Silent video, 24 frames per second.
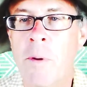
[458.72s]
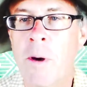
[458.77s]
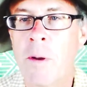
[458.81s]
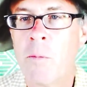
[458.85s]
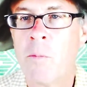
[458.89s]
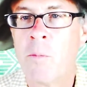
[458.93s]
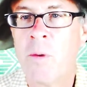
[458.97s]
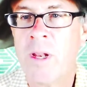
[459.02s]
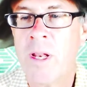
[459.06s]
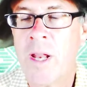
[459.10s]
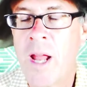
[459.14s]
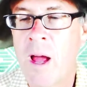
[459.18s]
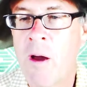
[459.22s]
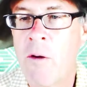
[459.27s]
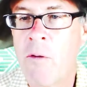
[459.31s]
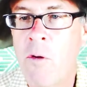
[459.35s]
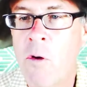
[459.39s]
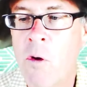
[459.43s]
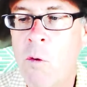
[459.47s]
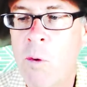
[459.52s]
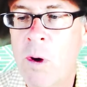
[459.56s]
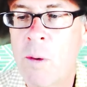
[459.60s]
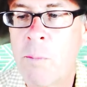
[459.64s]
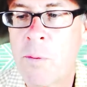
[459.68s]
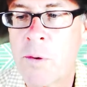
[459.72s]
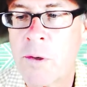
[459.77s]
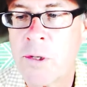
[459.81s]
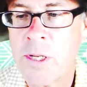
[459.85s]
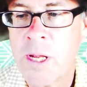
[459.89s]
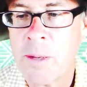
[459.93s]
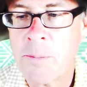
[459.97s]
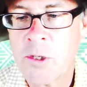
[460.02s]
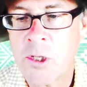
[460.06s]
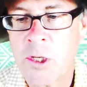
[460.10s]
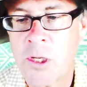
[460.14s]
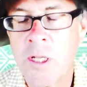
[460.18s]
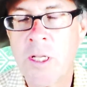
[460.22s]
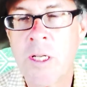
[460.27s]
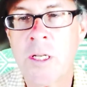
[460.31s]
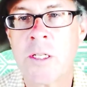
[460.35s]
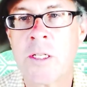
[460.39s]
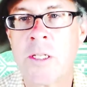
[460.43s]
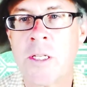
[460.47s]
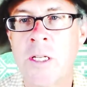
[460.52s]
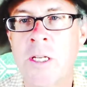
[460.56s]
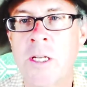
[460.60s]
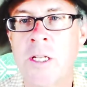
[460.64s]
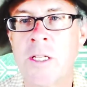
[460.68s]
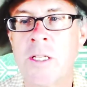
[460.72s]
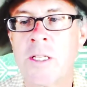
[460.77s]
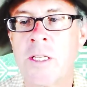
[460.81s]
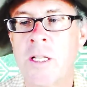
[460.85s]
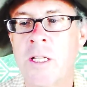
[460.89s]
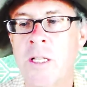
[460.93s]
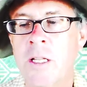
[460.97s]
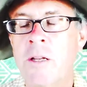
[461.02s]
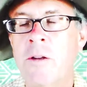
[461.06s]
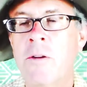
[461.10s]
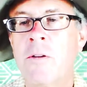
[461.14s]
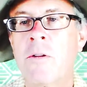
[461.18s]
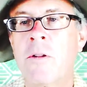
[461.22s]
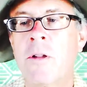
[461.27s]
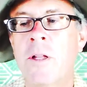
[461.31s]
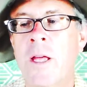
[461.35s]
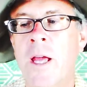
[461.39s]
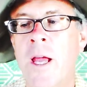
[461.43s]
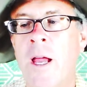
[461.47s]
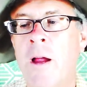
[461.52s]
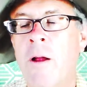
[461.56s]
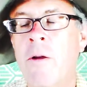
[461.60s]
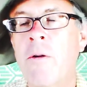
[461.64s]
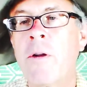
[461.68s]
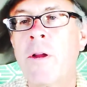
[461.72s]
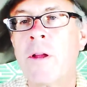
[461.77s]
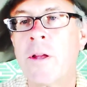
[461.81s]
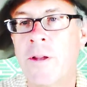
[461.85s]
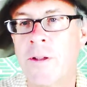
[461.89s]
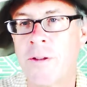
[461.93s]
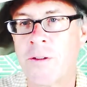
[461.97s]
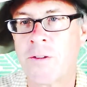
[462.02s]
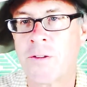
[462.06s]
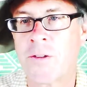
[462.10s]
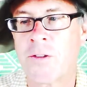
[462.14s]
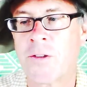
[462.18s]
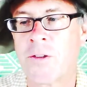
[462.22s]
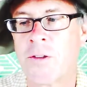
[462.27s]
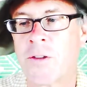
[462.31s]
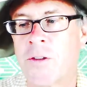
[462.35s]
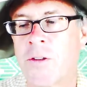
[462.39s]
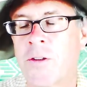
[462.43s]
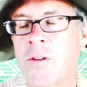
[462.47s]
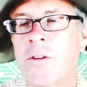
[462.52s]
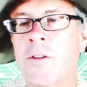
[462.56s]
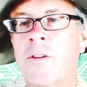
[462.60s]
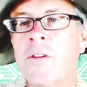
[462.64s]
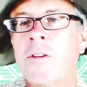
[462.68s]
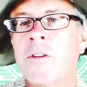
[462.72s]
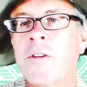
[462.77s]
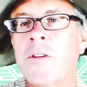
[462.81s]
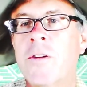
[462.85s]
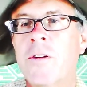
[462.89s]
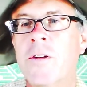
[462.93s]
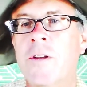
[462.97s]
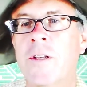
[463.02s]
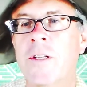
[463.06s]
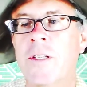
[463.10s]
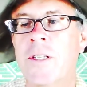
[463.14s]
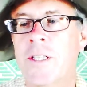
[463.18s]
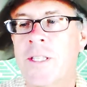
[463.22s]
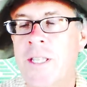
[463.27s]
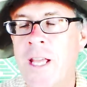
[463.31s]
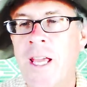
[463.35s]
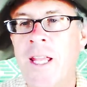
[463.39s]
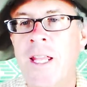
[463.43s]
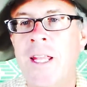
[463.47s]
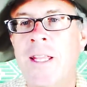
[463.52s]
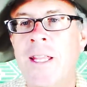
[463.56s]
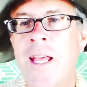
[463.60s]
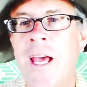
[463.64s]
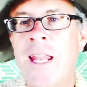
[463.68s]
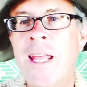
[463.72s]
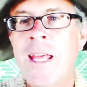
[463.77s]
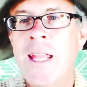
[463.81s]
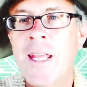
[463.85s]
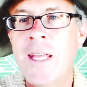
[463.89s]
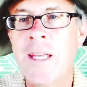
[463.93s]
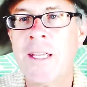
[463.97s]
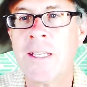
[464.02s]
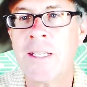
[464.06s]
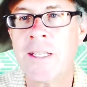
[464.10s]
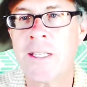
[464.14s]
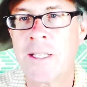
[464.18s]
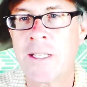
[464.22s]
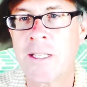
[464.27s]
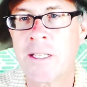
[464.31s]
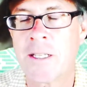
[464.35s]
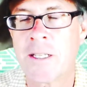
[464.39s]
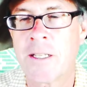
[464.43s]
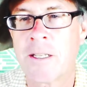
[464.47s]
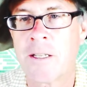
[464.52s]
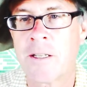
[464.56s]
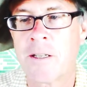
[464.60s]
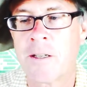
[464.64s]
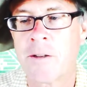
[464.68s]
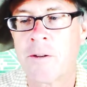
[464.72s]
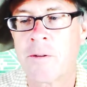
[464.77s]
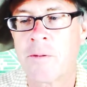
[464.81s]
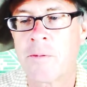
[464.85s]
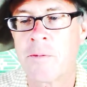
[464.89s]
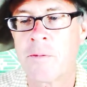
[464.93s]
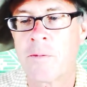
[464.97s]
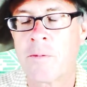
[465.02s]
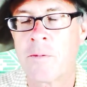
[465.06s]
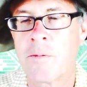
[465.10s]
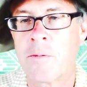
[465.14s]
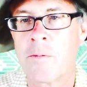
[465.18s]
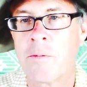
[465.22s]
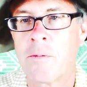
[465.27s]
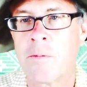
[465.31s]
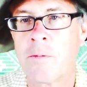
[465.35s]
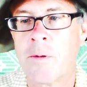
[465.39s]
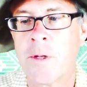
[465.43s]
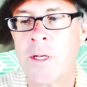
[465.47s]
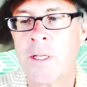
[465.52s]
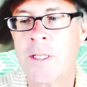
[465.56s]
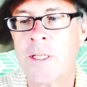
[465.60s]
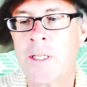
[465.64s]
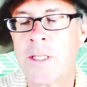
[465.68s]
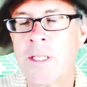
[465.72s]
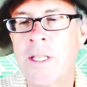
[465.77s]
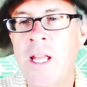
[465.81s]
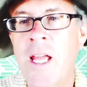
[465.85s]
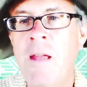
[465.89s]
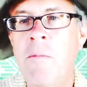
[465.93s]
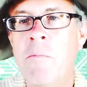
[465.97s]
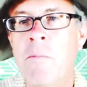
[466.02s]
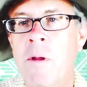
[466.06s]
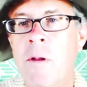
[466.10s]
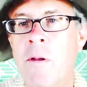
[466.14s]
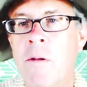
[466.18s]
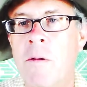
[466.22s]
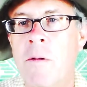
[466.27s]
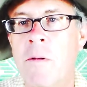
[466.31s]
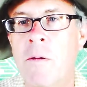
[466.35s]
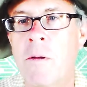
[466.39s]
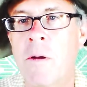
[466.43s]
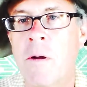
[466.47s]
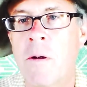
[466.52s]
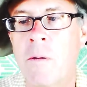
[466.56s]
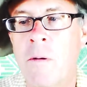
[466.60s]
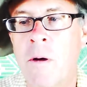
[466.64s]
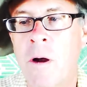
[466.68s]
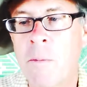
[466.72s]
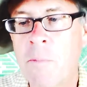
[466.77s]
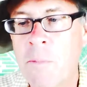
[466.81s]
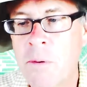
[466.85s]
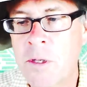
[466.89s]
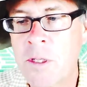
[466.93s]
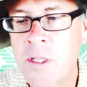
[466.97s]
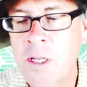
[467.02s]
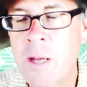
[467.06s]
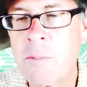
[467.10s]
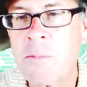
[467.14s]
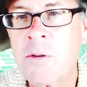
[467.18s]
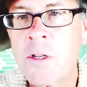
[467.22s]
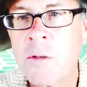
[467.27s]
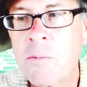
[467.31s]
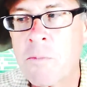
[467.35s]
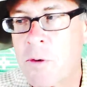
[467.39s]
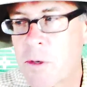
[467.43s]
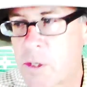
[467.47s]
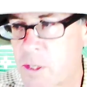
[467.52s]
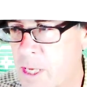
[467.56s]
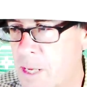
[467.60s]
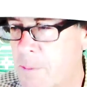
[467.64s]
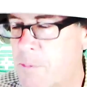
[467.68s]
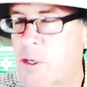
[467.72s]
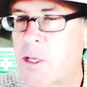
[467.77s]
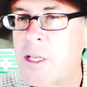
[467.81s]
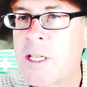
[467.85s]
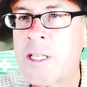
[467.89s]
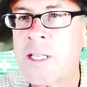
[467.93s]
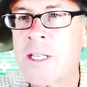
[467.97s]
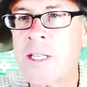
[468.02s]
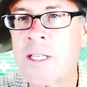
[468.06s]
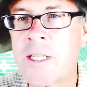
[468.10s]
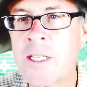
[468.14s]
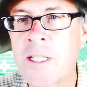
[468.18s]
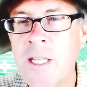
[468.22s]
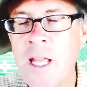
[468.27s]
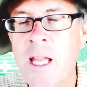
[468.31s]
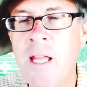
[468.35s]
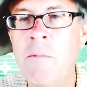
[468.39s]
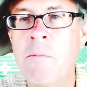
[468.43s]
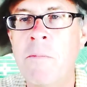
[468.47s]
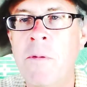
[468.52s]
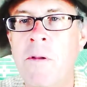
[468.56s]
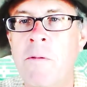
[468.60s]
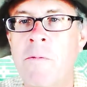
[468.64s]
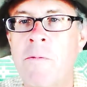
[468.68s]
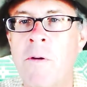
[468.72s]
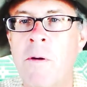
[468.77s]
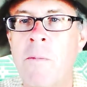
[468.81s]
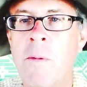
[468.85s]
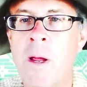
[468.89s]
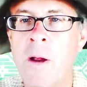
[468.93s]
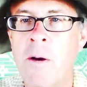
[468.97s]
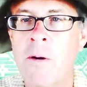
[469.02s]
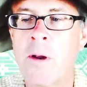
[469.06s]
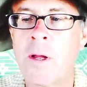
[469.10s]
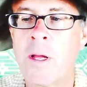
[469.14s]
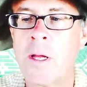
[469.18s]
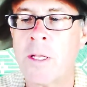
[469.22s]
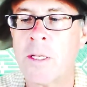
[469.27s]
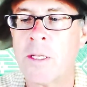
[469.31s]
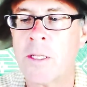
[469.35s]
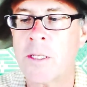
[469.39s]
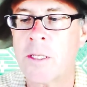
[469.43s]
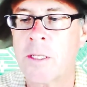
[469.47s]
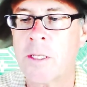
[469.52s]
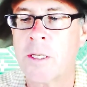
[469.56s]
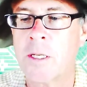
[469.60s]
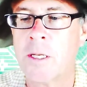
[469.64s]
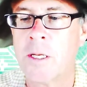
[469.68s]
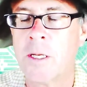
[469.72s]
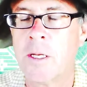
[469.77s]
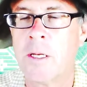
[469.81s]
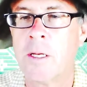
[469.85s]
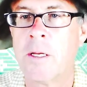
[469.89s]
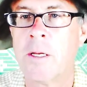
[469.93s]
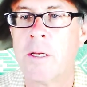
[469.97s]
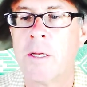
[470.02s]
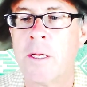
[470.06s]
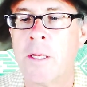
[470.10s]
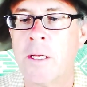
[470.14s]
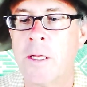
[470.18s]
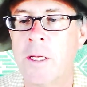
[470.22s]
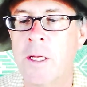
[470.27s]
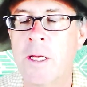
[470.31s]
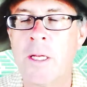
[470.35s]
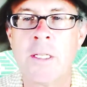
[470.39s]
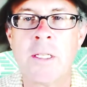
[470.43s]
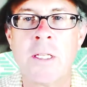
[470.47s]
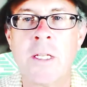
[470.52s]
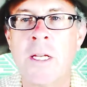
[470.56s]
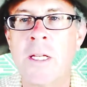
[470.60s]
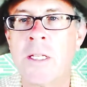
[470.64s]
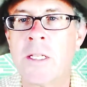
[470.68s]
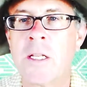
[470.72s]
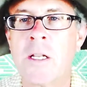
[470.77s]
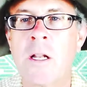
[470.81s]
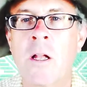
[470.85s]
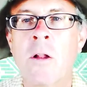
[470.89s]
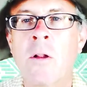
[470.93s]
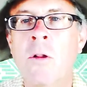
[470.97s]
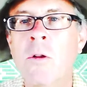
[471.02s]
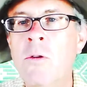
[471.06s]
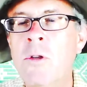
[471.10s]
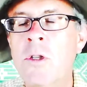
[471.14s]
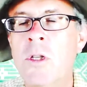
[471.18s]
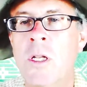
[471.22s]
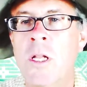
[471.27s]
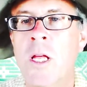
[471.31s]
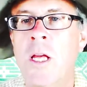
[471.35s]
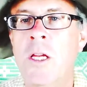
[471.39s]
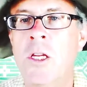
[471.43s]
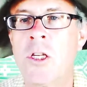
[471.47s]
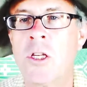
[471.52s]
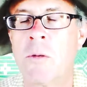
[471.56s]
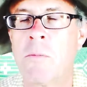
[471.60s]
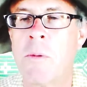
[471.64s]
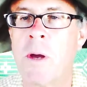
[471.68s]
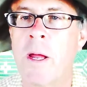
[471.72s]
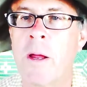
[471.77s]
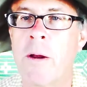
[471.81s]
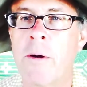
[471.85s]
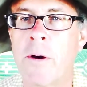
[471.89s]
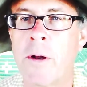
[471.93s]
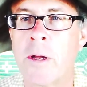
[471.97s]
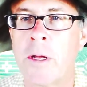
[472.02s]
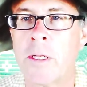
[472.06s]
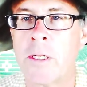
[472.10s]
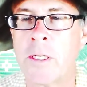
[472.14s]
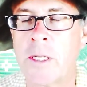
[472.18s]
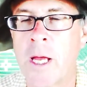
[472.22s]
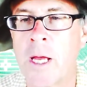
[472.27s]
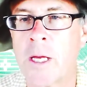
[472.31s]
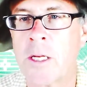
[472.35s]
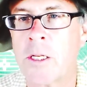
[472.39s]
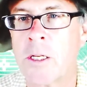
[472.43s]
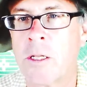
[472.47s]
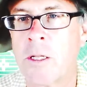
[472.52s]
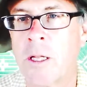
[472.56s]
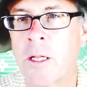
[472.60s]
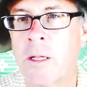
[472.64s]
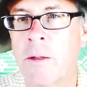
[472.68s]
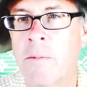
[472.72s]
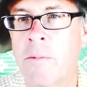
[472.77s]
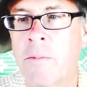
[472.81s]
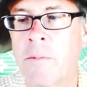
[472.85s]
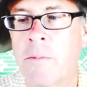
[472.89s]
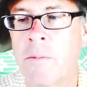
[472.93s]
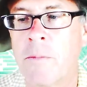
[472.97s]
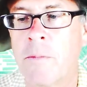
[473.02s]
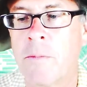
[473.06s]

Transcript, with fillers: But we now know what perception is. It is literally arrogance stating that it is. It's a statement. Our perception, perception is a statement from arrogance. It's, it's an hallucination by arrogance, actually.